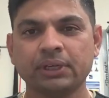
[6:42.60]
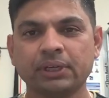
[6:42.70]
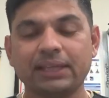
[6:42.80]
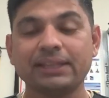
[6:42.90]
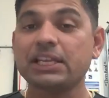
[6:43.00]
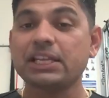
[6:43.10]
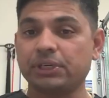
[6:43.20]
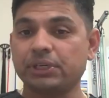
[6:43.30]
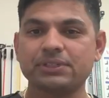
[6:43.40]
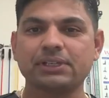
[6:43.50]
And that's where
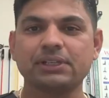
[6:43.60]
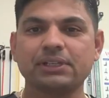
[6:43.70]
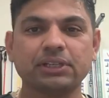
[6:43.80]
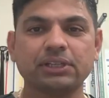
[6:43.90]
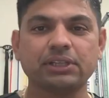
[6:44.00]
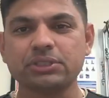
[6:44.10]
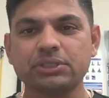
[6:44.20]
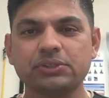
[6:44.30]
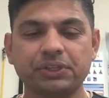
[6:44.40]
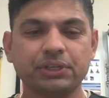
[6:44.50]
the personal
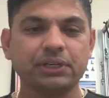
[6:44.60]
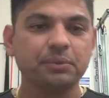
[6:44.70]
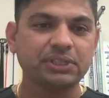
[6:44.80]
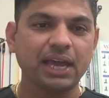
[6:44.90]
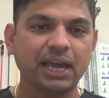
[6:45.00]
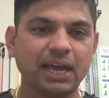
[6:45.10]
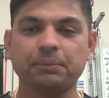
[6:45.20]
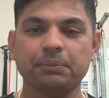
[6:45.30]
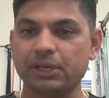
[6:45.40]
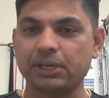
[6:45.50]
trainer comes in handy,
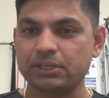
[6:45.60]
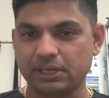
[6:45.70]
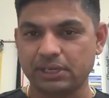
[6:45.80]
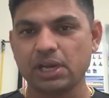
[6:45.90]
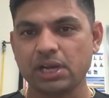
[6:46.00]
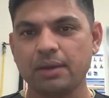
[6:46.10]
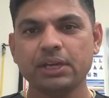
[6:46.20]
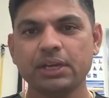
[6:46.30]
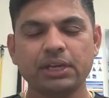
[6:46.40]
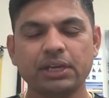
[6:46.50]
because their job
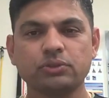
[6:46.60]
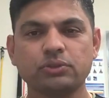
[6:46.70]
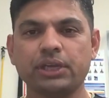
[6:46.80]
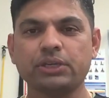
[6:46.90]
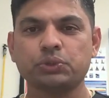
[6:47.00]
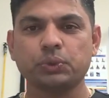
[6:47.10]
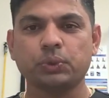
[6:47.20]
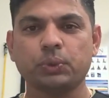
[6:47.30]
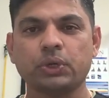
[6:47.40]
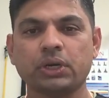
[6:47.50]
is to make
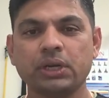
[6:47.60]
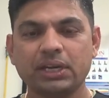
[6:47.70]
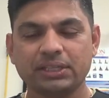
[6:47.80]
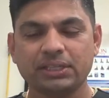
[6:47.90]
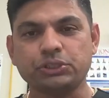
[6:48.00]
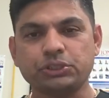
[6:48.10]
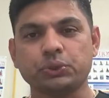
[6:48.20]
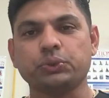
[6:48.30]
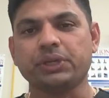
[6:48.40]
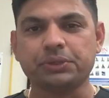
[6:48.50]
sure that you're
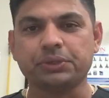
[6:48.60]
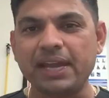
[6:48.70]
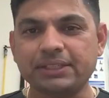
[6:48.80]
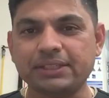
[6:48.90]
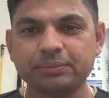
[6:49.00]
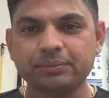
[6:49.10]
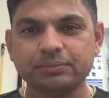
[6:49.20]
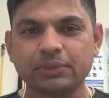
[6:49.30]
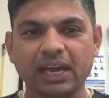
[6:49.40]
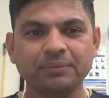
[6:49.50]
doing it right.
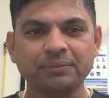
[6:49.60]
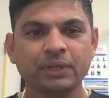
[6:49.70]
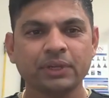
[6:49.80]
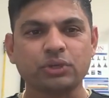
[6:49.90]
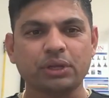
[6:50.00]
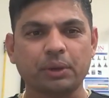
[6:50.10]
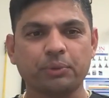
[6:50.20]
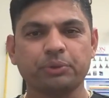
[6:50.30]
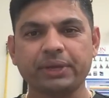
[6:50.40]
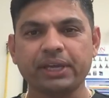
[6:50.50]
Okay, so that
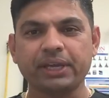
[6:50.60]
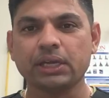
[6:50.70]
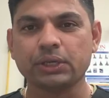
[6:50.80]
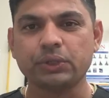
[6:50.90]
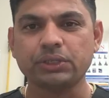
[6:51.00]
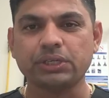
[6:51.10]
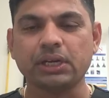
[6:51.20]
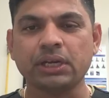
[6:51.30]
would be a good